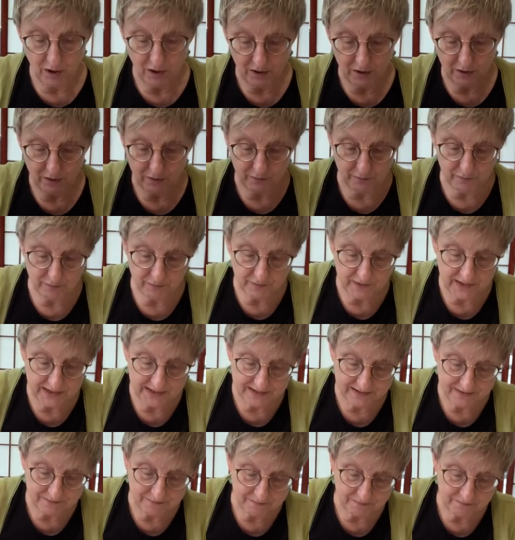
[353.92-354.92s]
Oh,
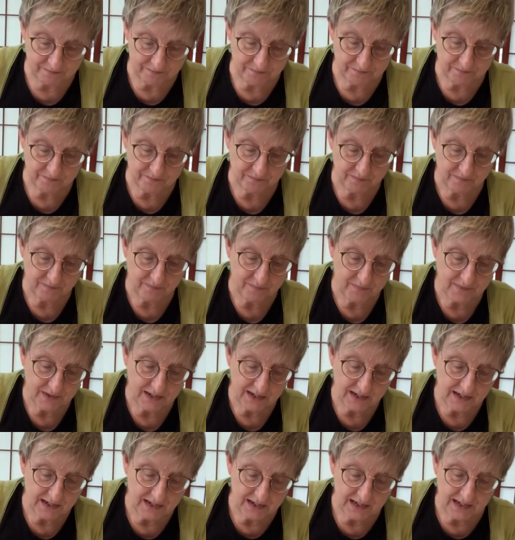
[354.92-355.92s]
fun.
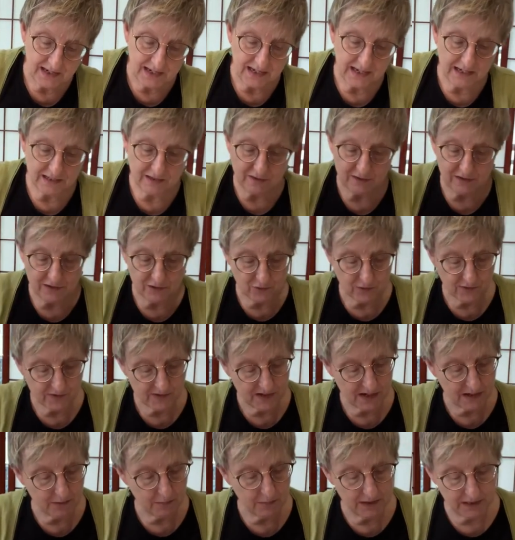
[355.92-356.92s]
It's
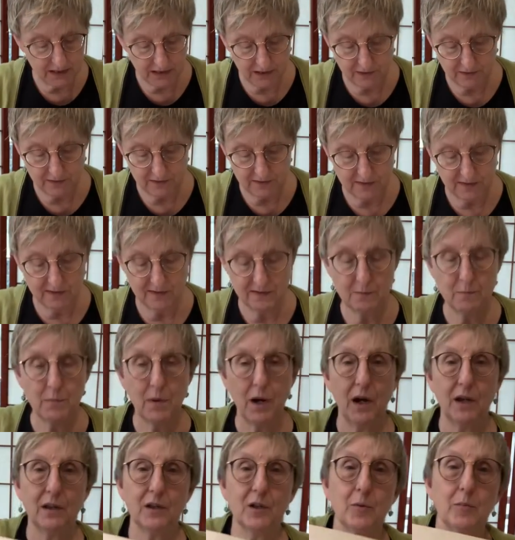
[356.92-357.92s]
interesting because the
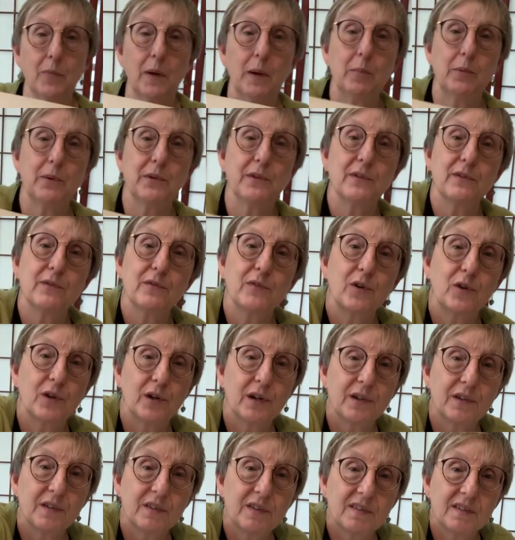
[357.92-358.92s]
smaller bubbles, of
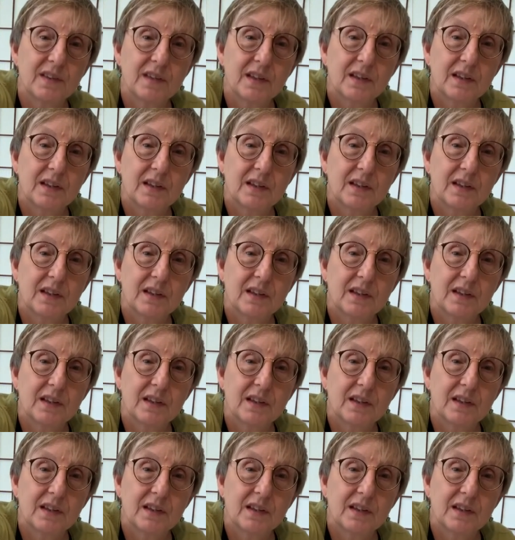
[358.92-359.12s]
course,